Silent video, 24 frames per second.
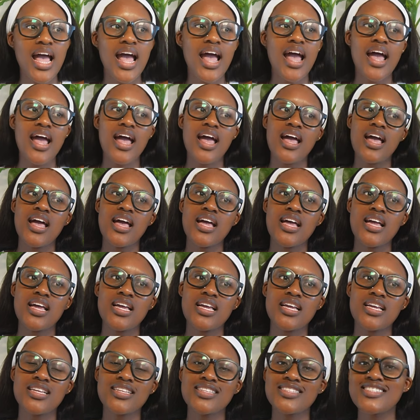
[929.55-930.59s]

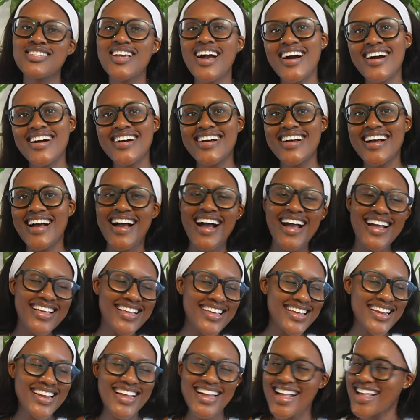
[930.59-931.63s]
And yeah,
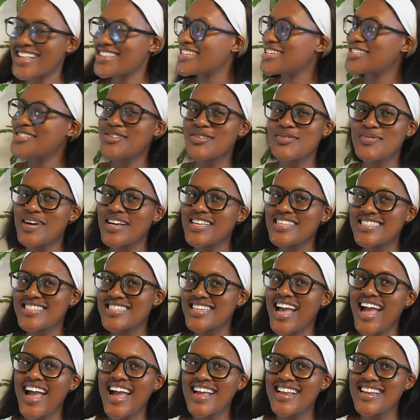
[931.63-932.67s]
ke lerata so much.
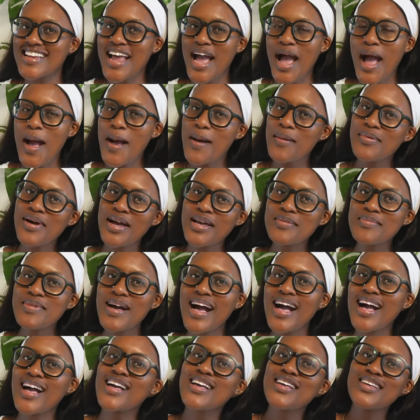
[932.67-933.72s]
And bye
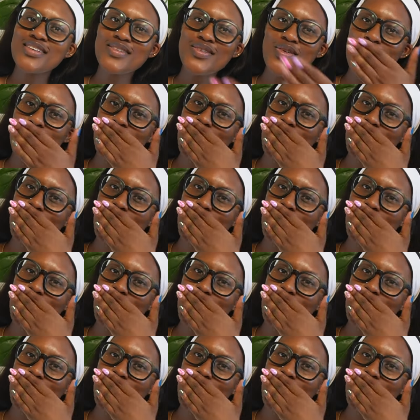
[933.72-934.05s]
bye.